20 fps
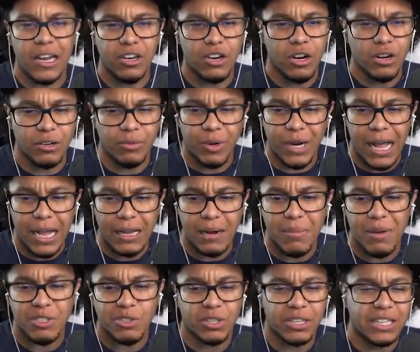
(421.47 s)
You know, and we're not going to
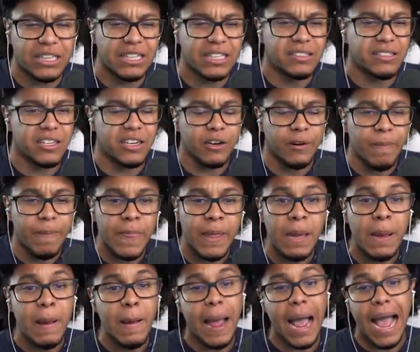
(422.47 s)
mess with it this year.
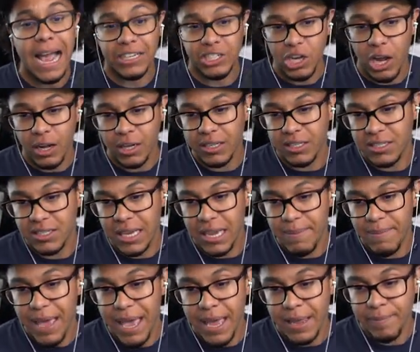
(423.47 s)
As y'all can see,
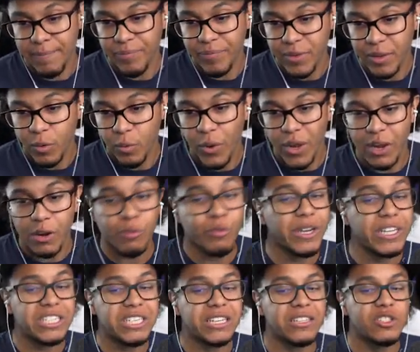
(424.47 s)
man, we are
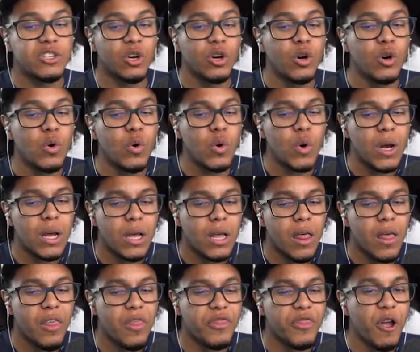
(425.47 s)
reaching
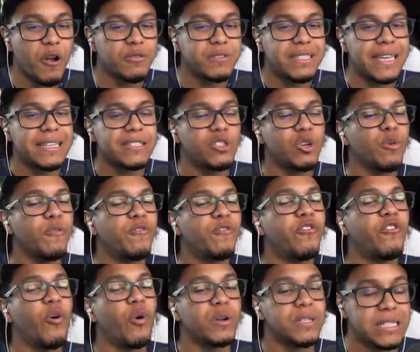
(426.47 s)
213,
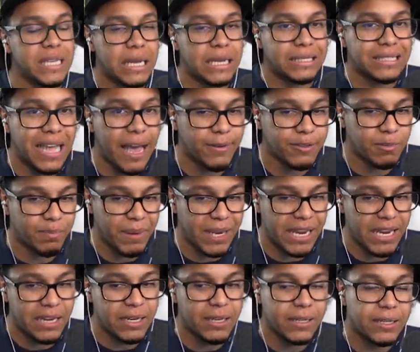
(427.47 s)
214 top
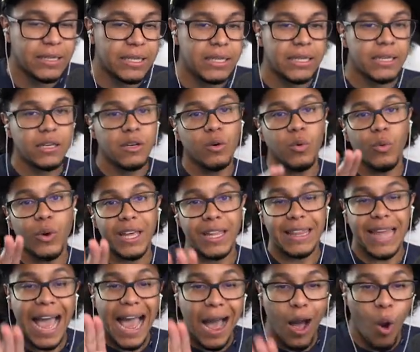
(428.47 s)
speed
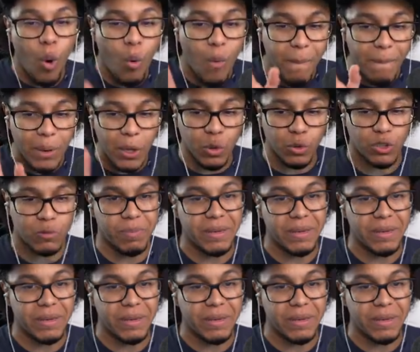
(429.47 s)
without boost.